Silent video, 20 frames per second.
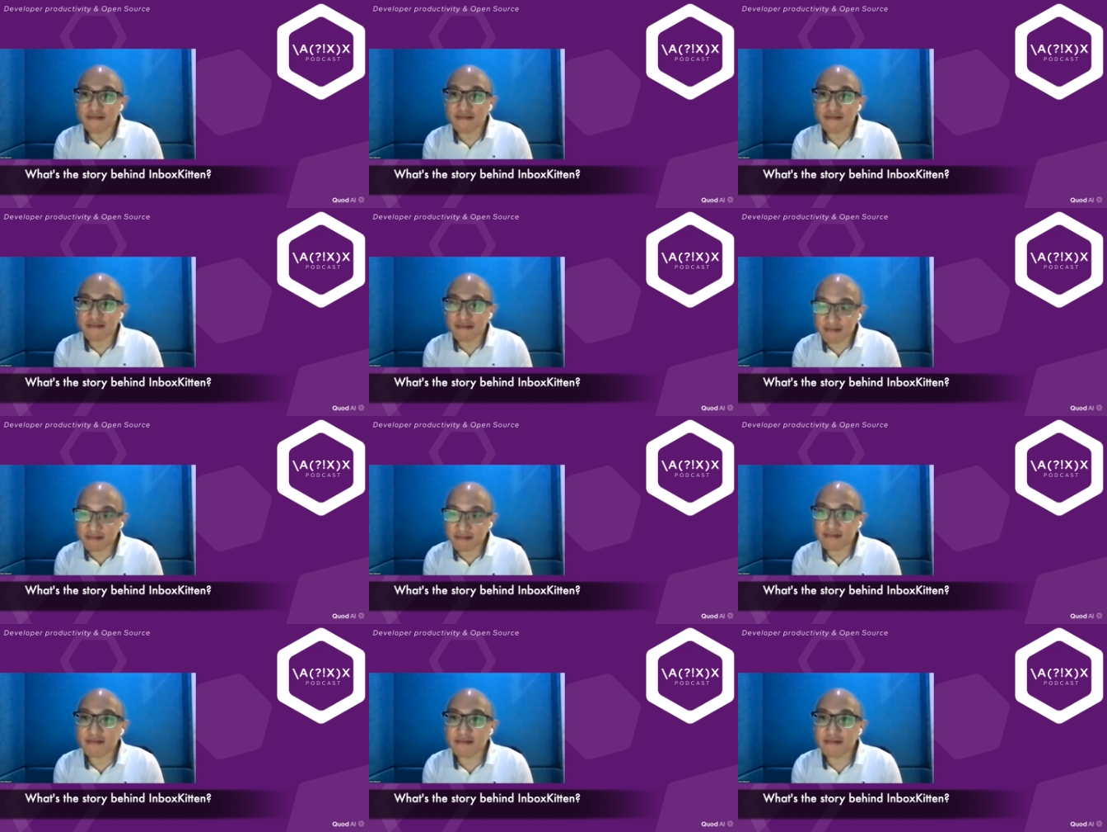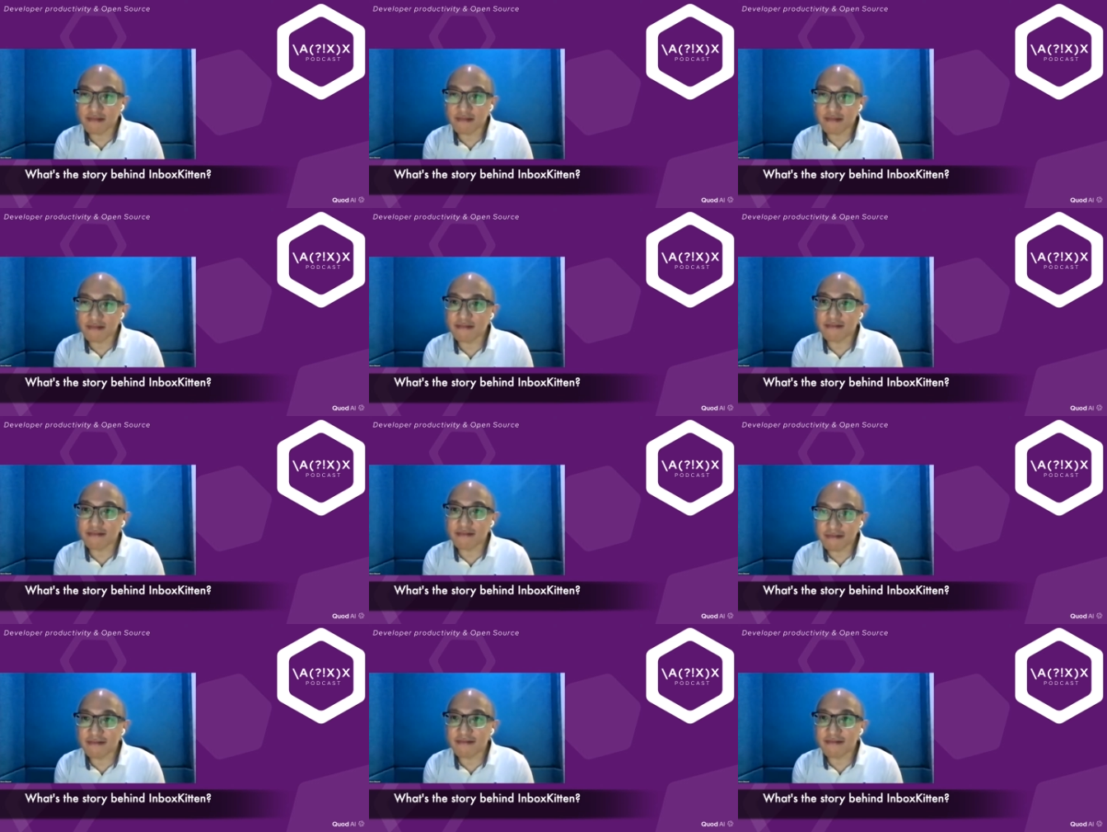And you have free
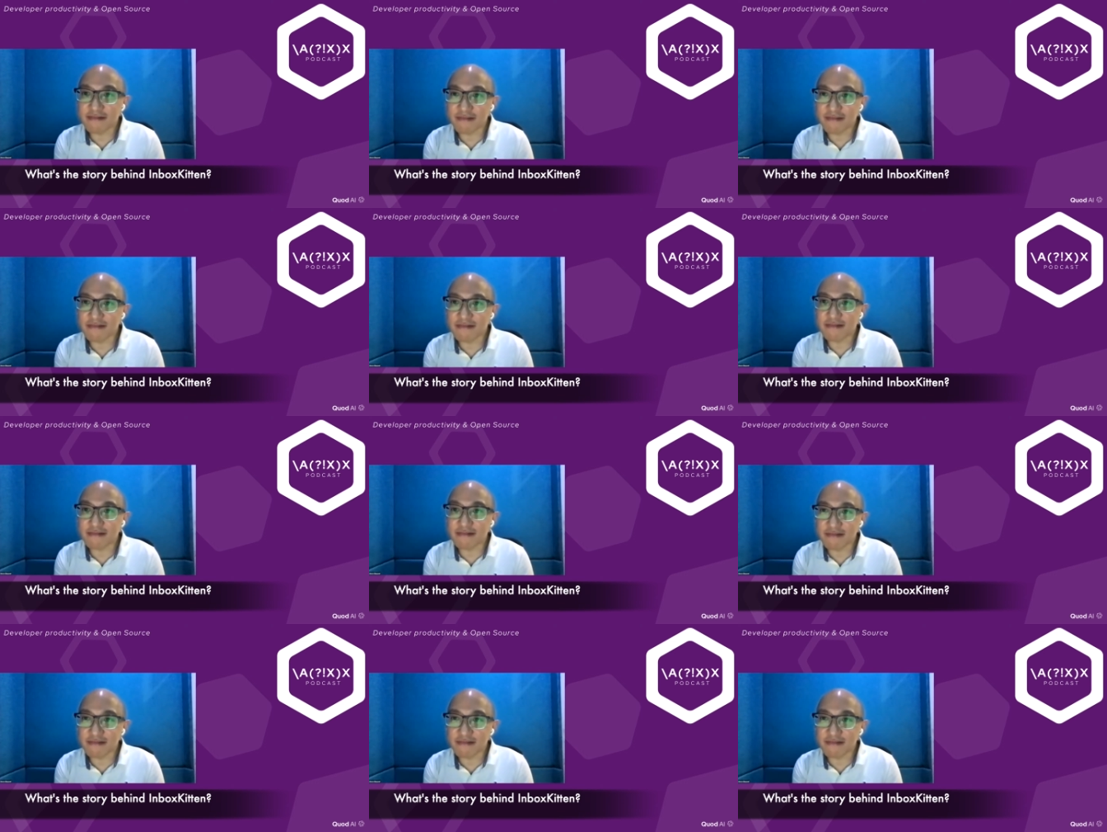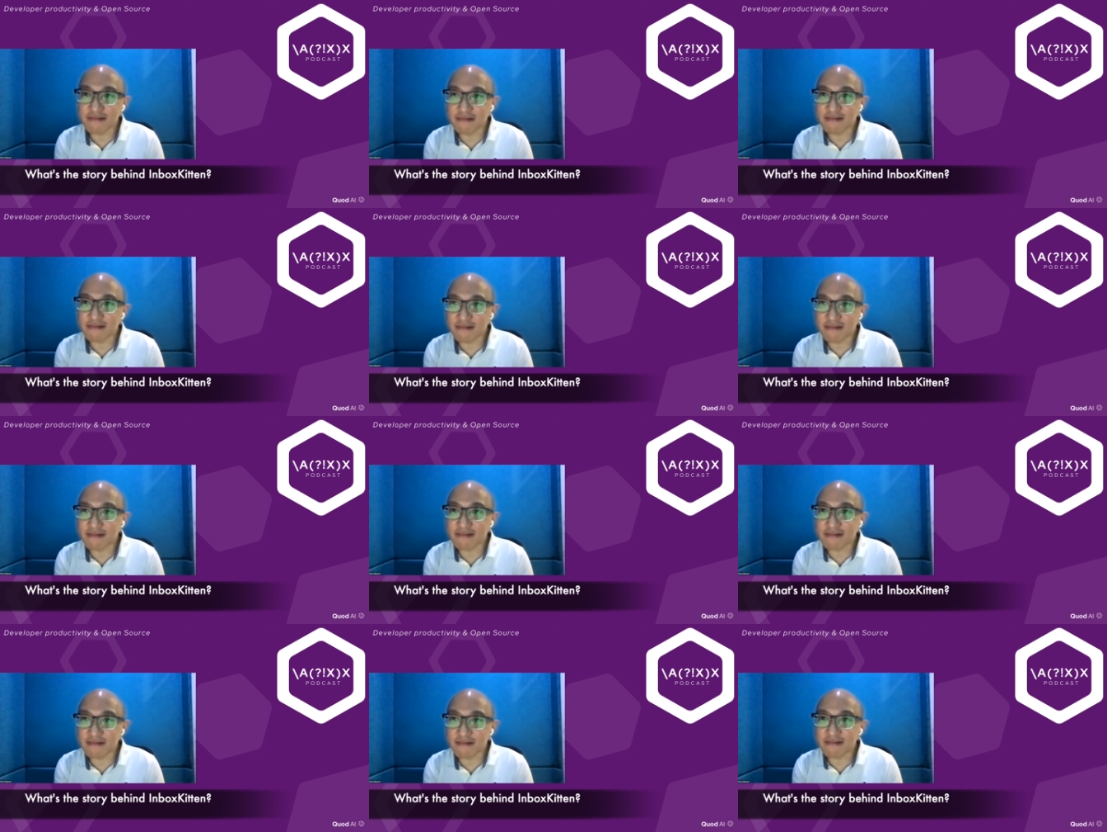reign to do so.
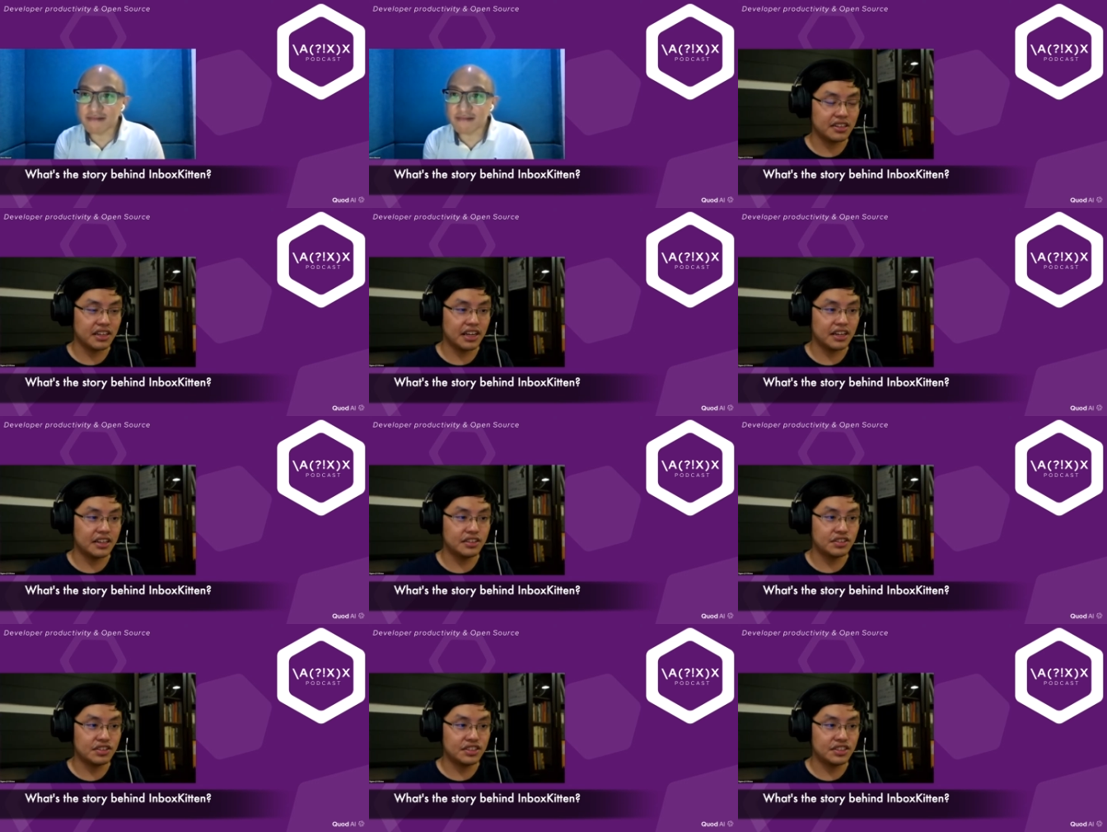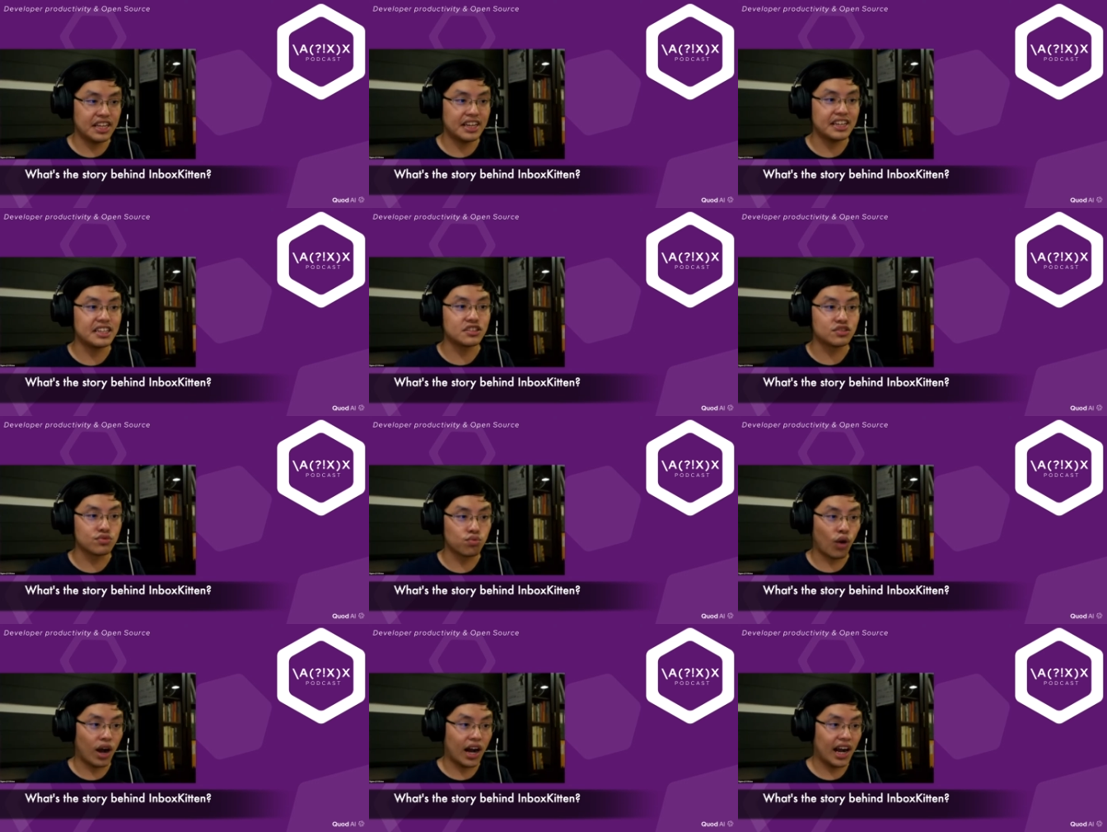And that is
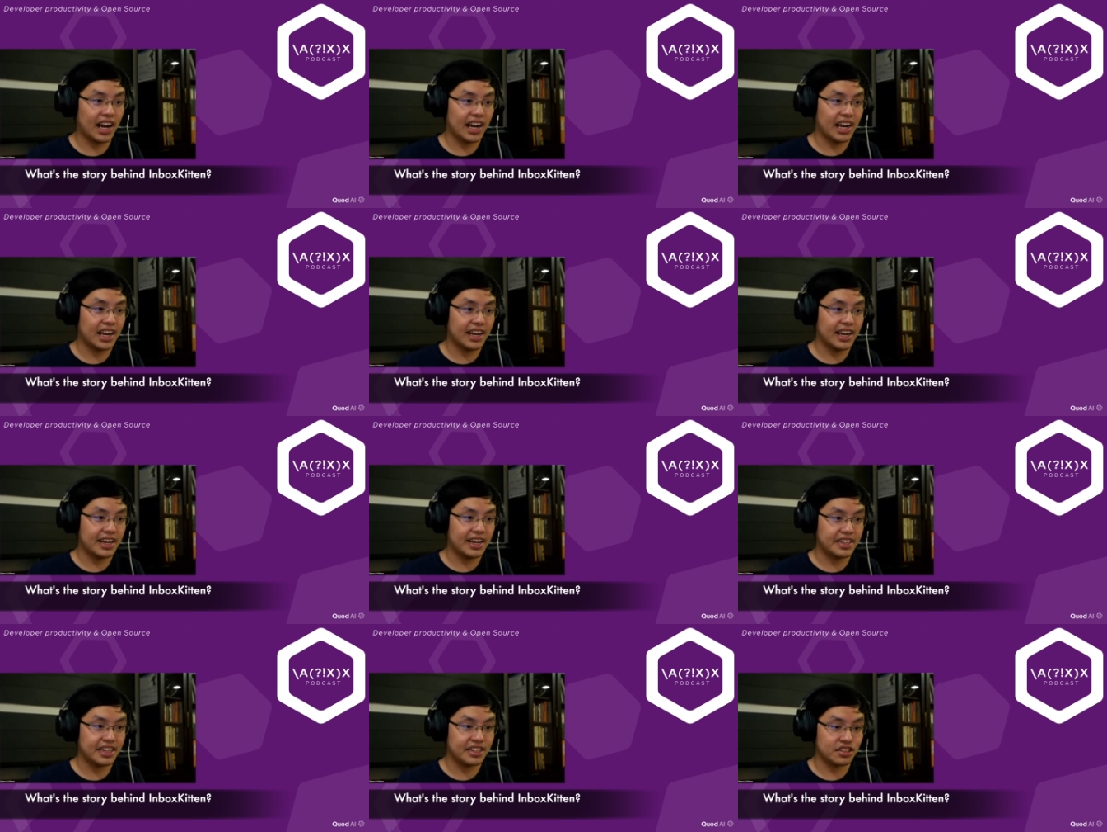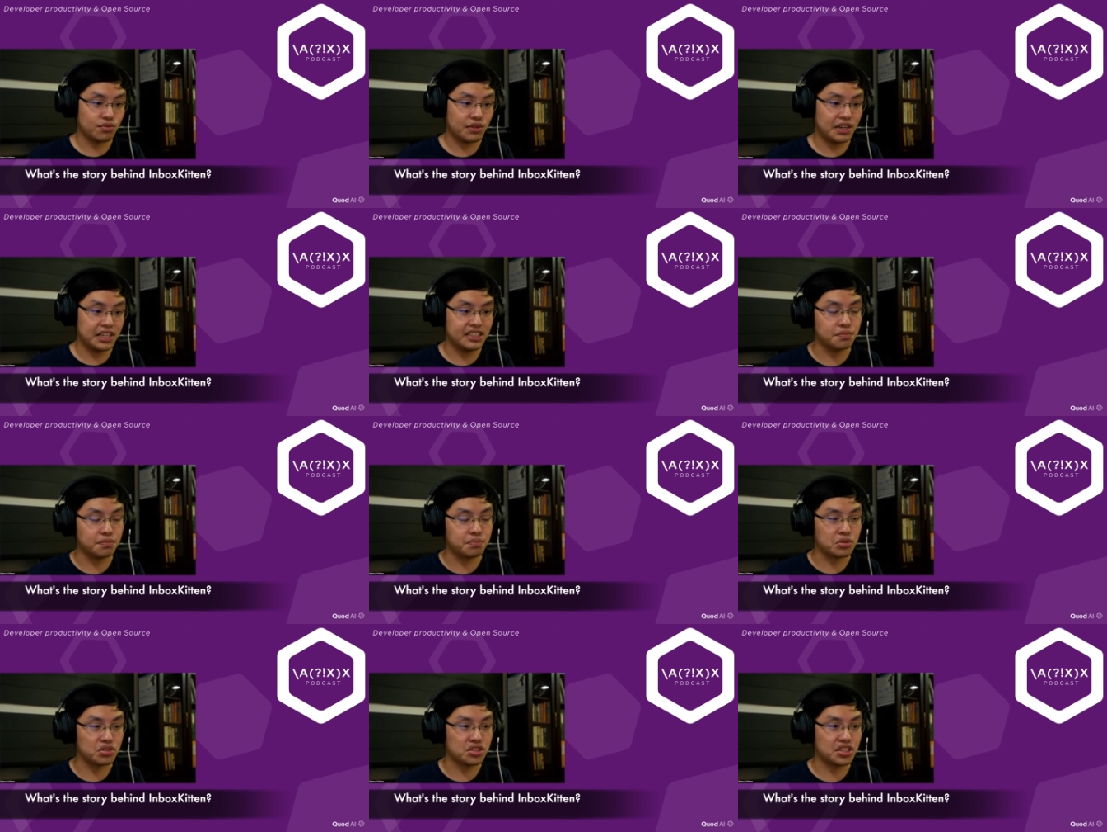why this
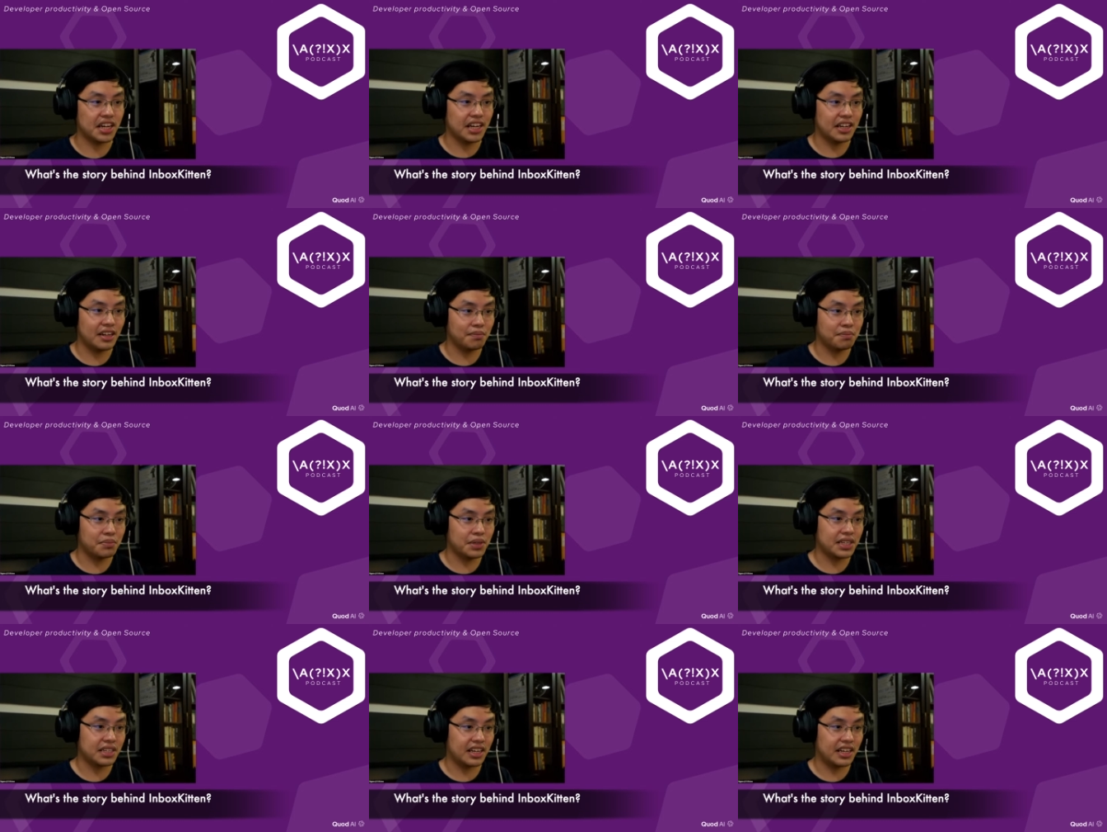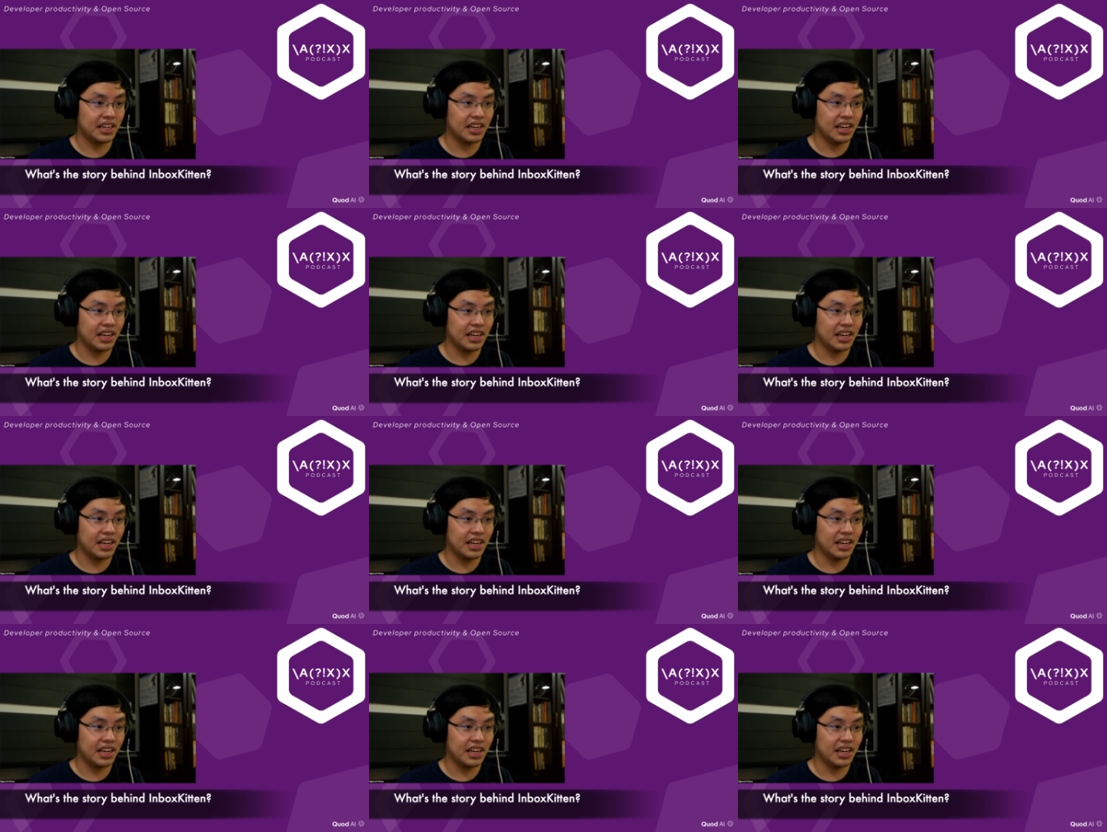project ended up being like,